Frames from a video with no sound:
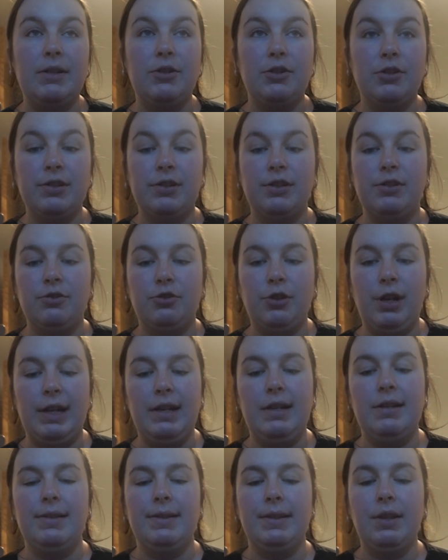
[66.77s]
just to try
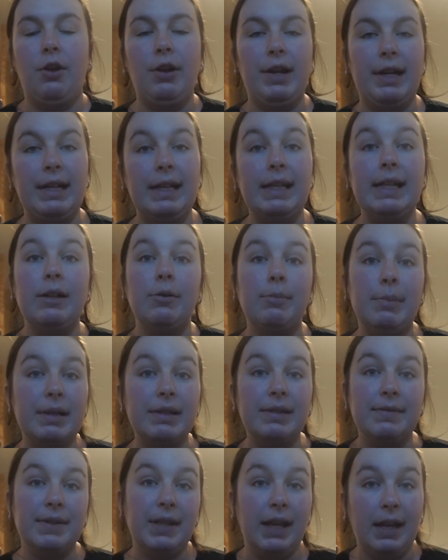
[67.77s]
and slot in little
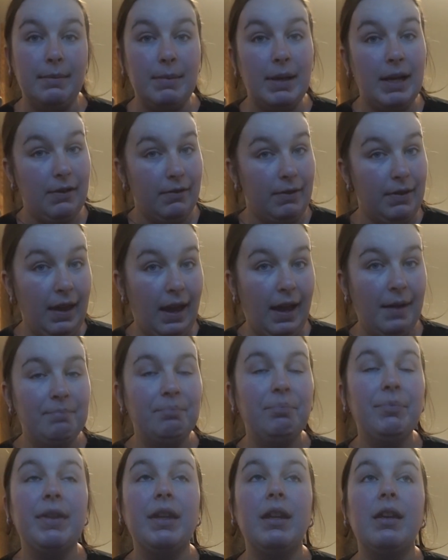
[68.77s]
bits of time here and there.
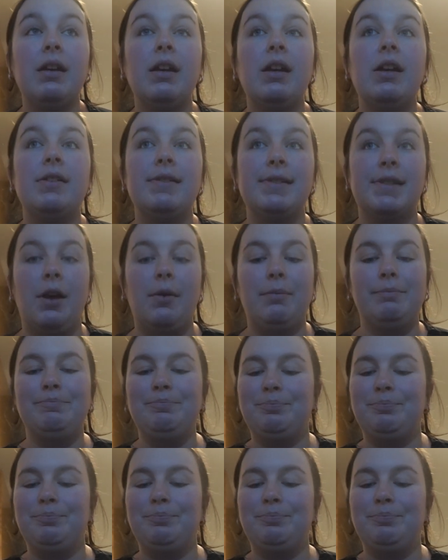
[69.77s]
So